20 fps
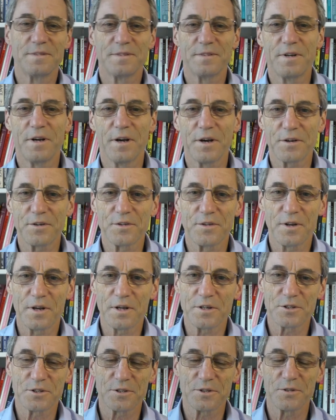the
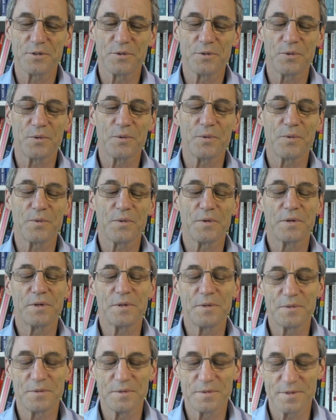architecture or
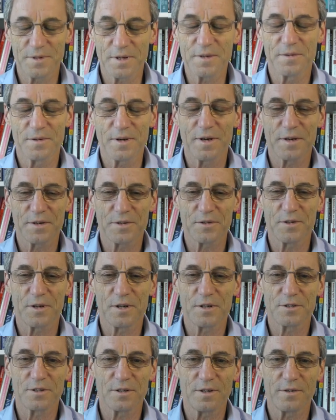the
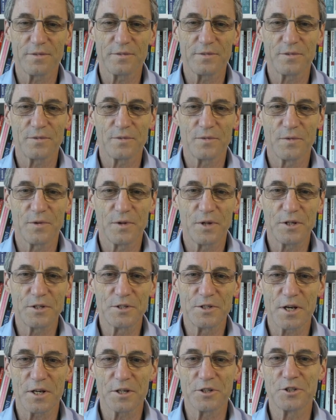architecture of the
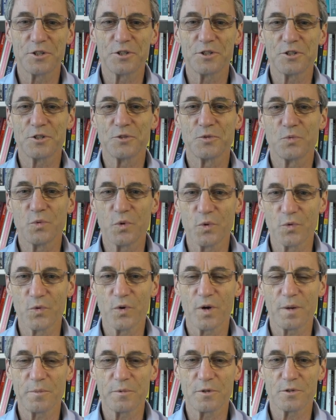intelligent
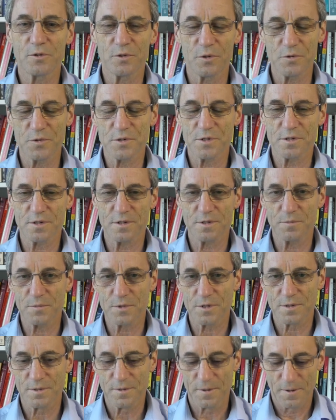real-time control
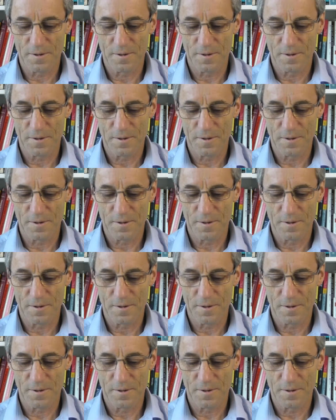systems.